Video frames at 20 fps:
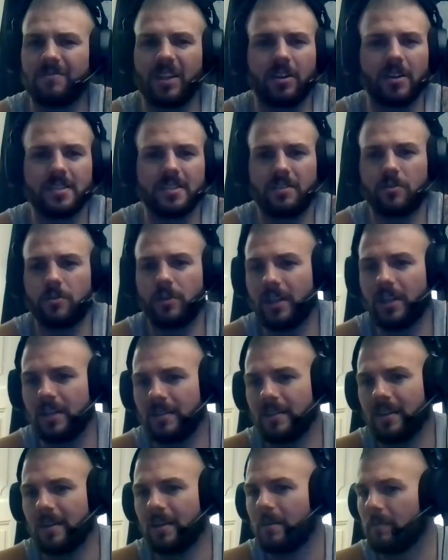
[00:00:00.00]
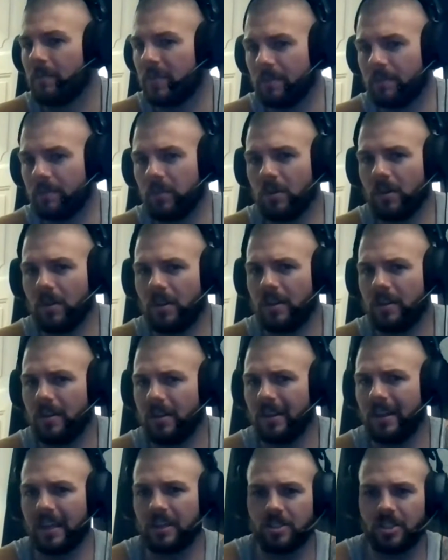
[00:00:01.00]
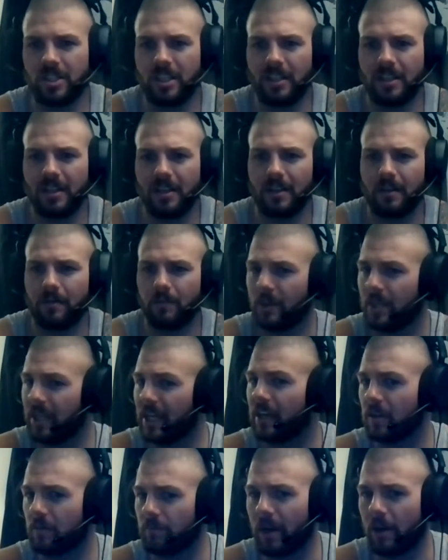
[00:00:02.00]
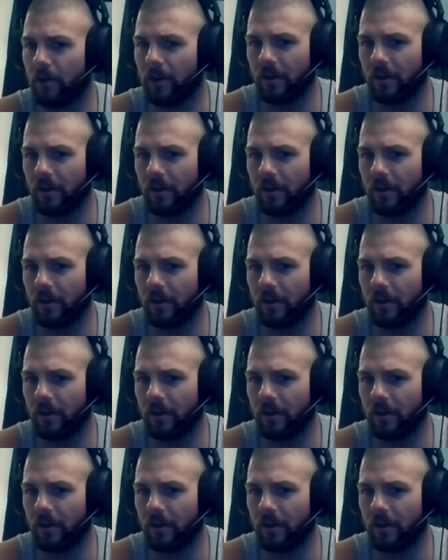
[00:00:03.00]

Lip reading: because he treated people like shit. When he got